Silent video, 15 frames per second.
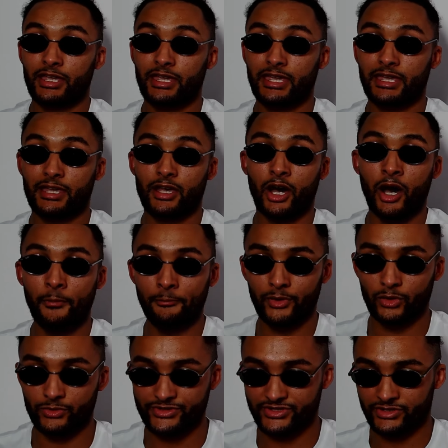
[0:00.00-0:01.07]
it
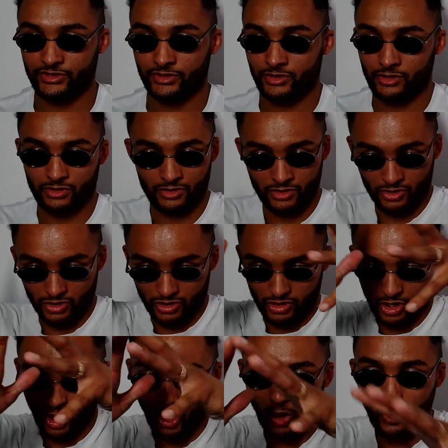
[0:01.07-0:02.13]
humbles
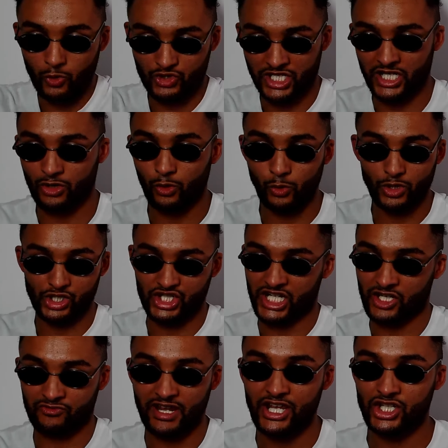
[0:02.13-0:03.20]
the whole gen, all the
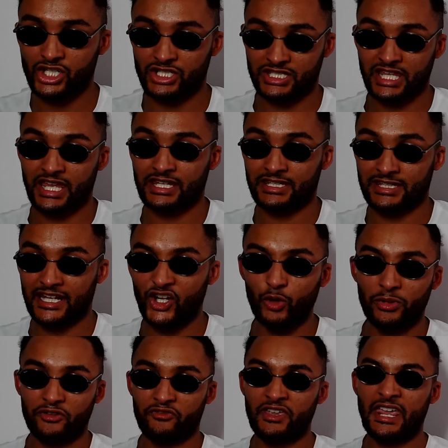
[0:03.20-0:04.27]
generations then. They'll
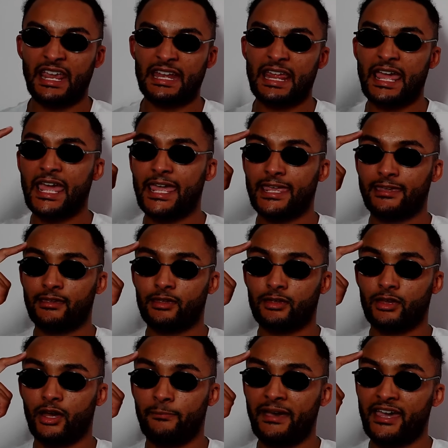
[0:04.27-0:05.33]
be thinking, hey,
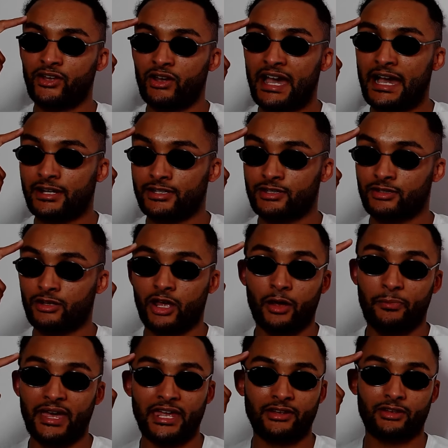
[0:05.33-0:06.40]
I better not act, I
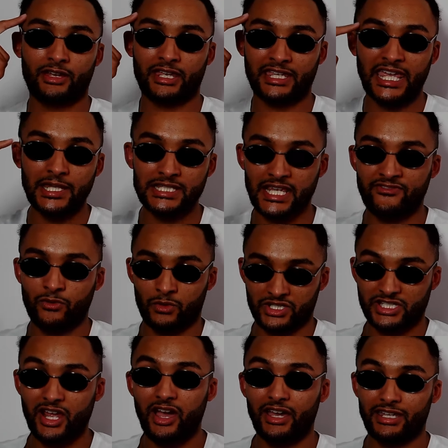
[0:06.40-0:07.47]
better not, it keeps
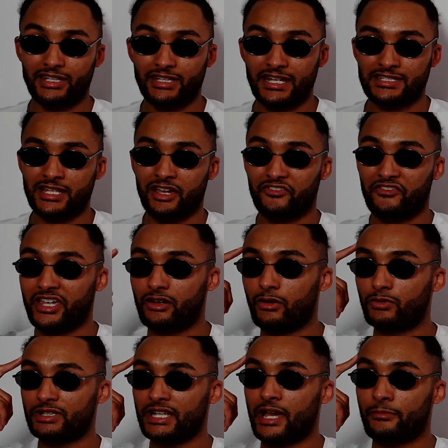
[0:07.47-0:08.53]
everyone tight. They start thinking,
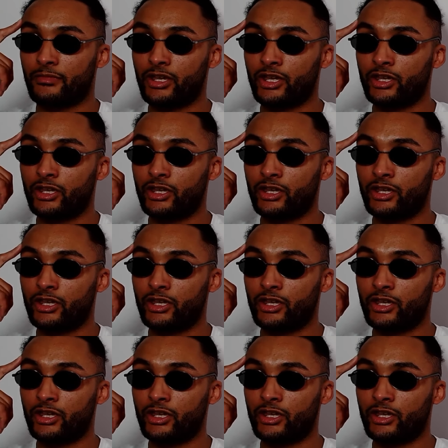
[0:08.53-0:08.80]
oh damn,